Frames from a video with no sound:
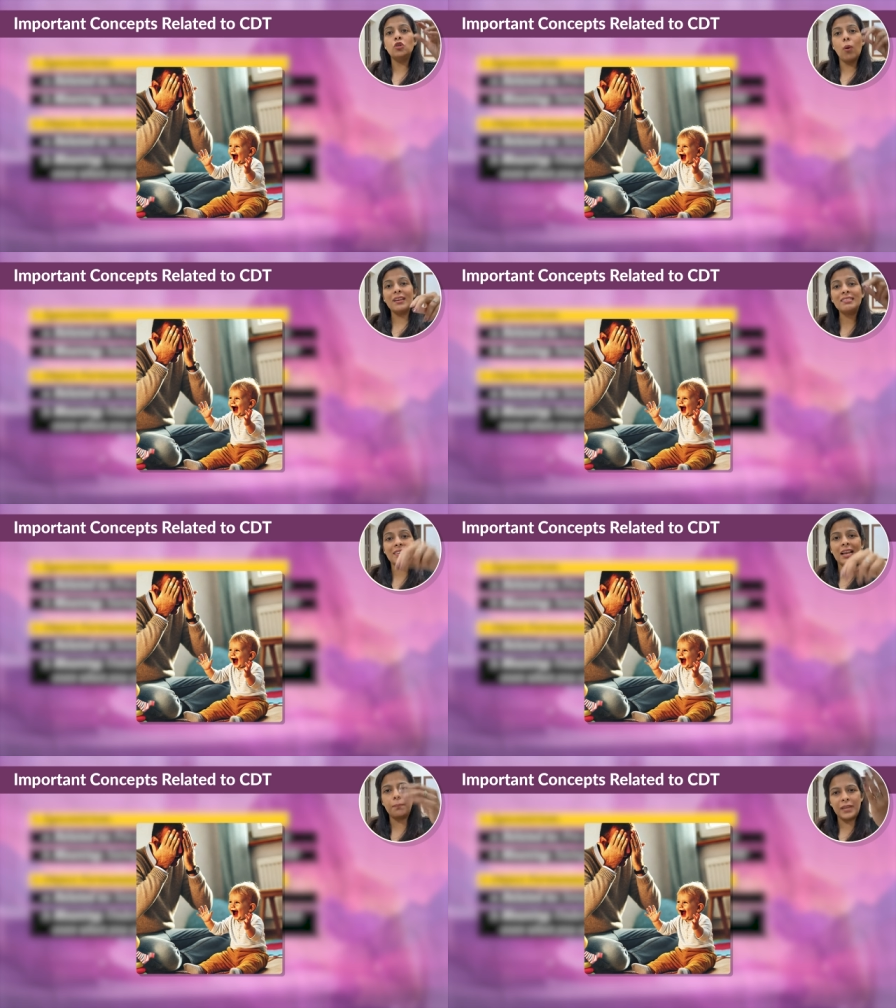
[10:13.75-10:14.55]
you are
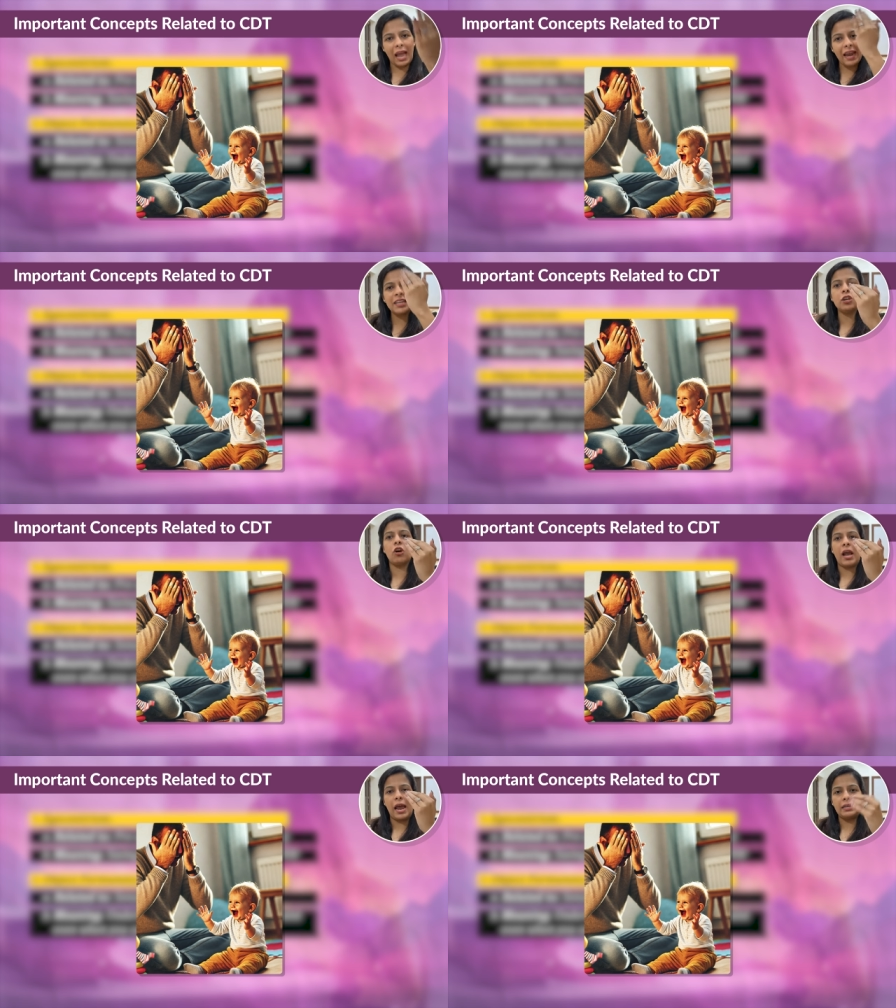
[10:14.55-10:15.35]
still behind
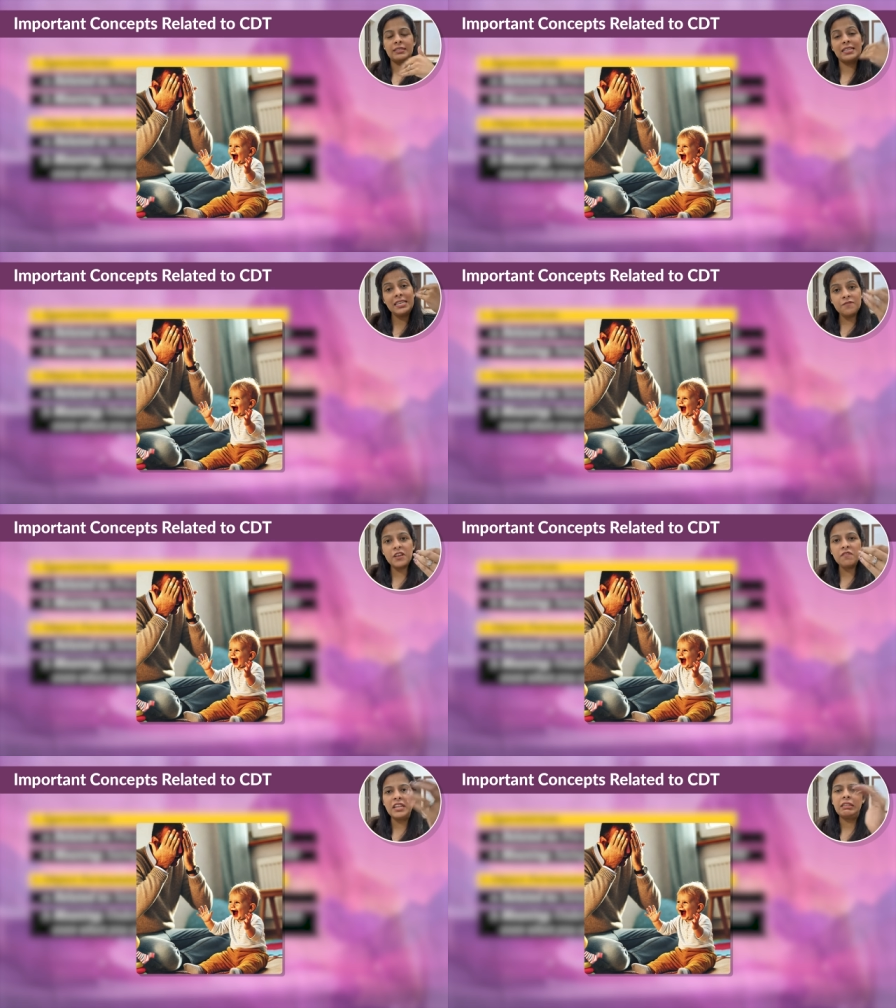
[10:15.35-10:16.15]
your hands
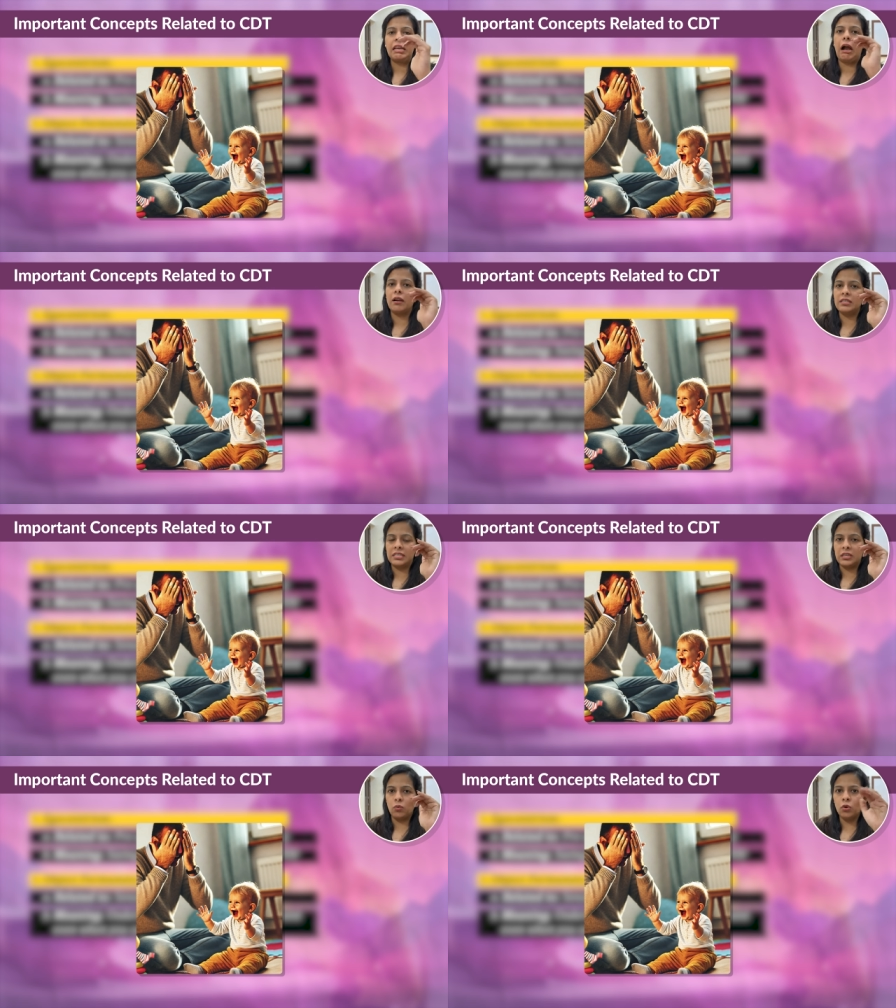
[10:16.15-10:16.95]
even when they can't
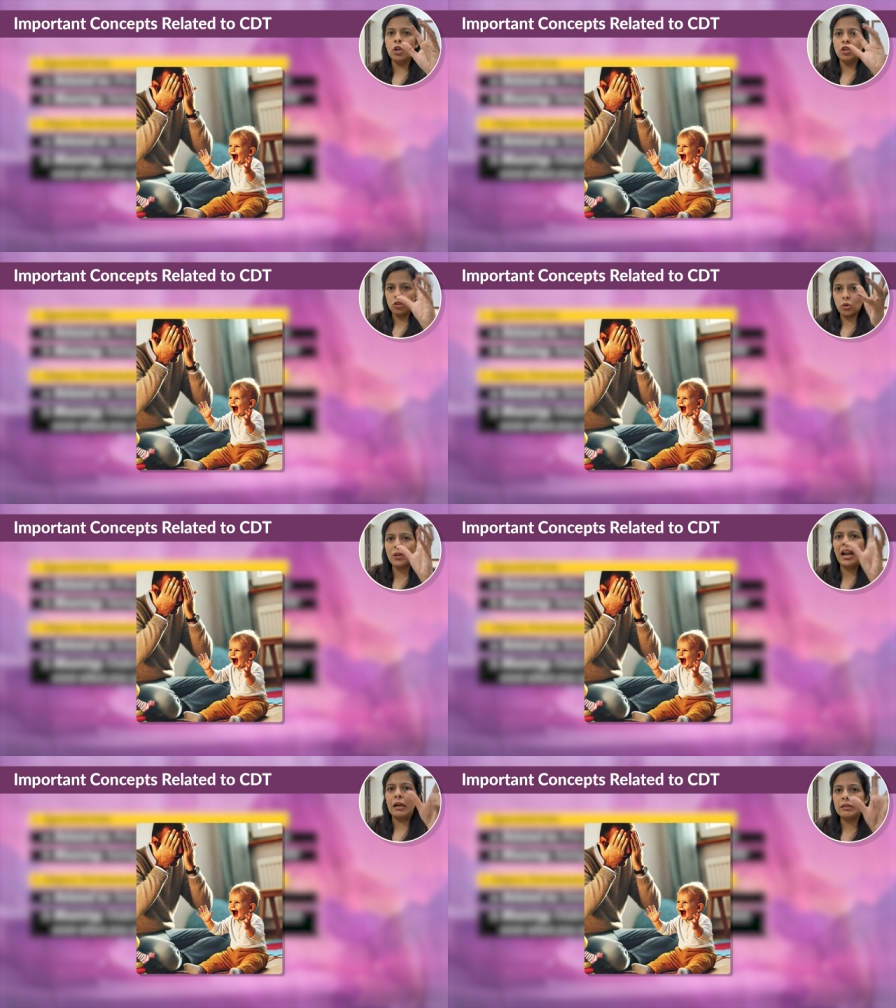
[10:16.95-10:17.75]
see you so
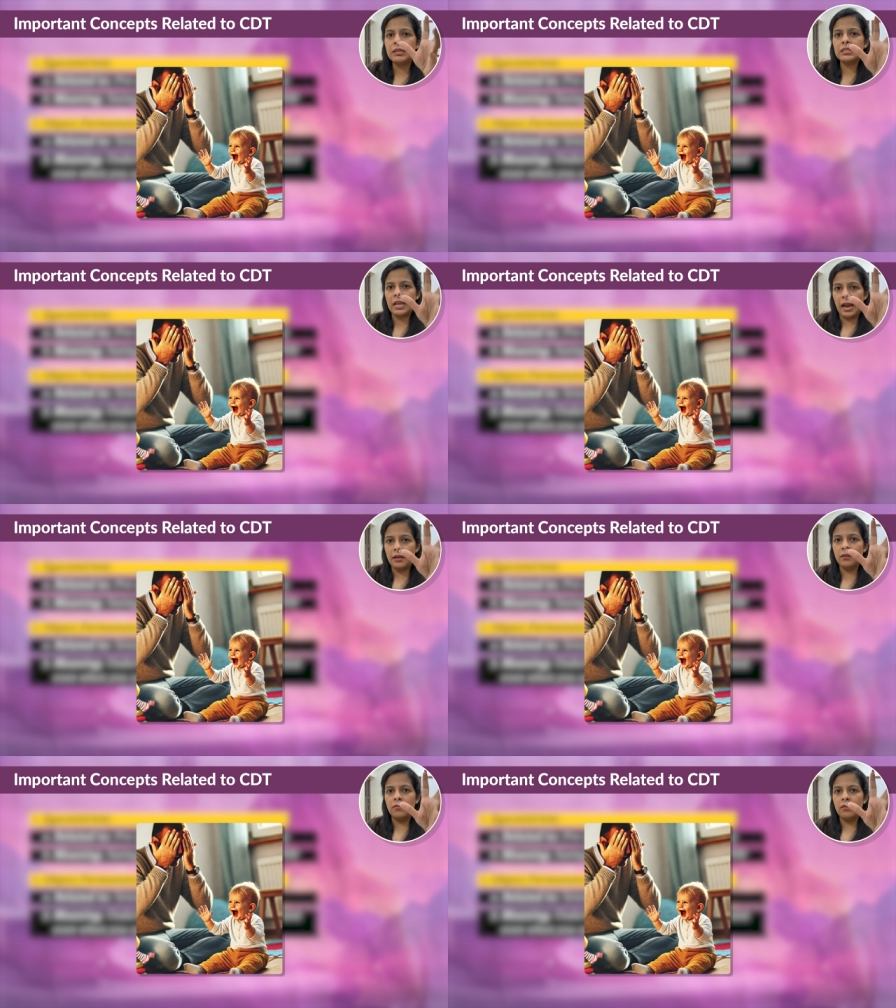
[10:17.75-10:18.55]
you can
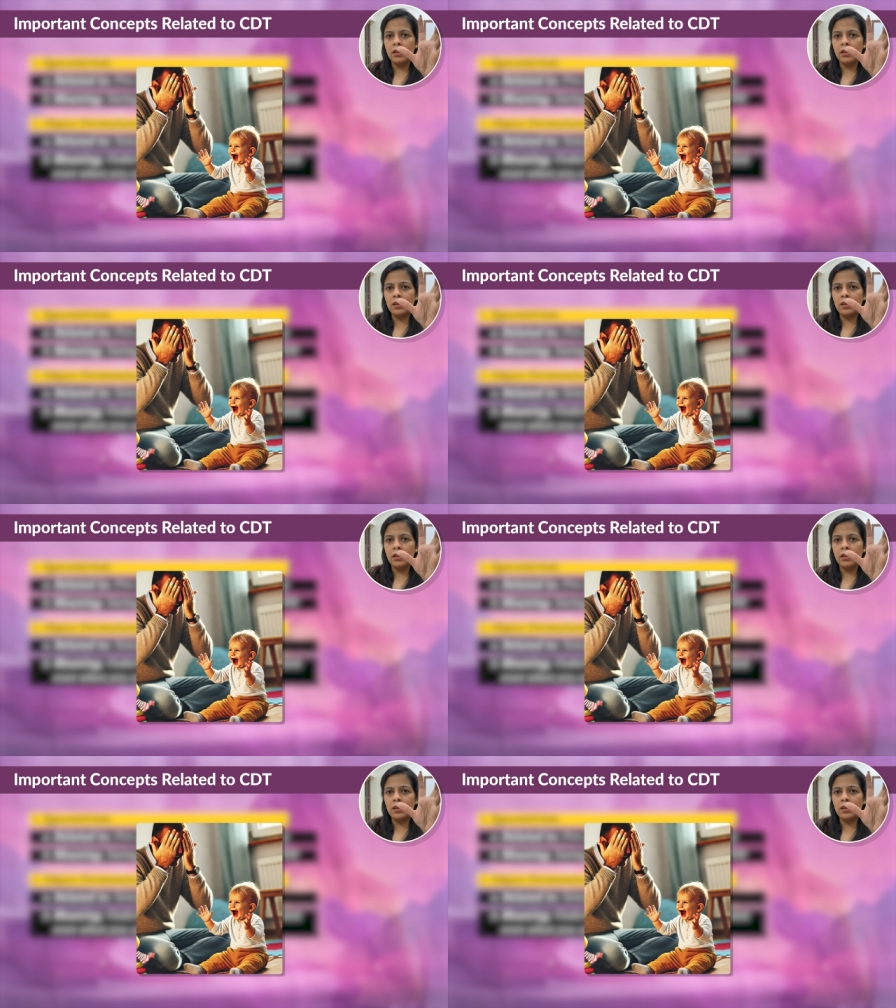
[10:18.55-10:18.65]
understand